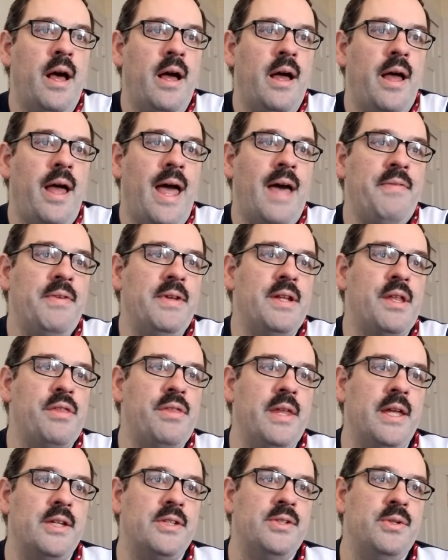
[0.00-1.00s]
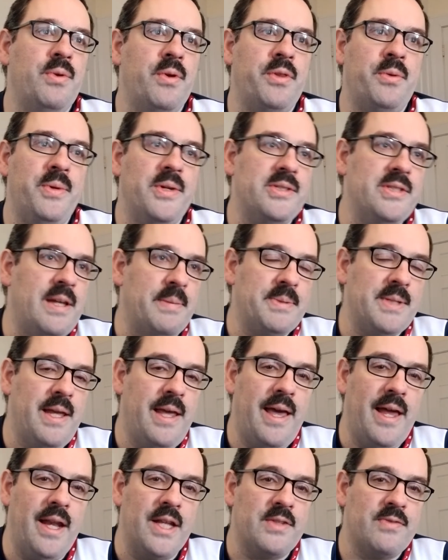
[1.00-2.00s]
having to think 2 or 3 steps
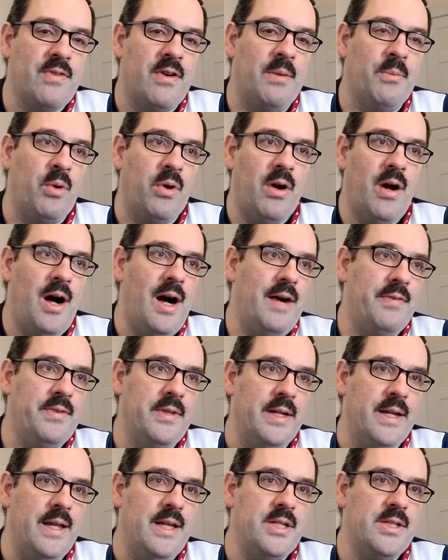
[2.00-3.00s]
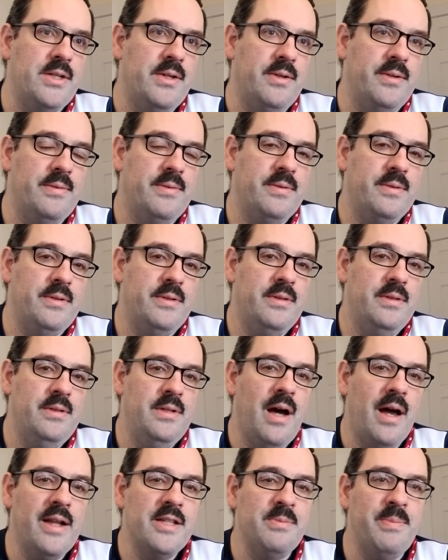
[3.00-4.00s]
ahead is far more often an issue.
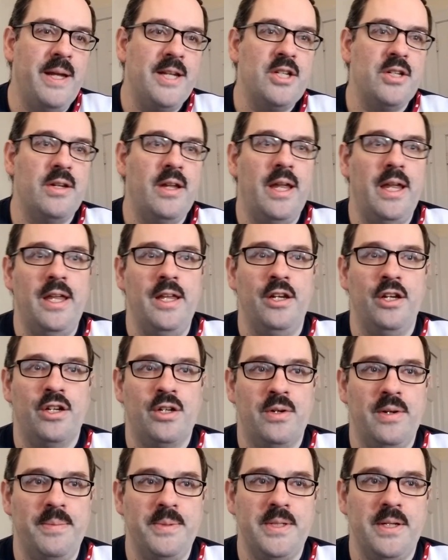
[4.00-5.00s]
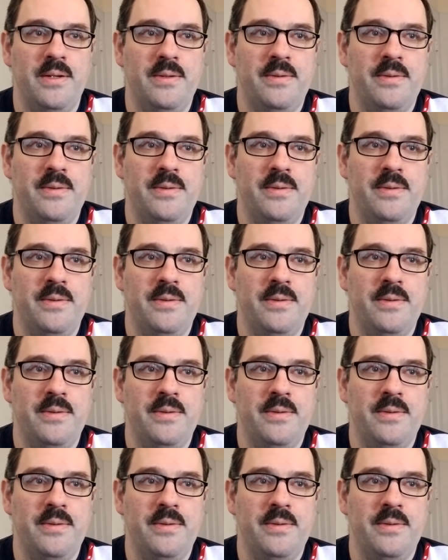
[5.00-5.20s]
Not as much in crypto.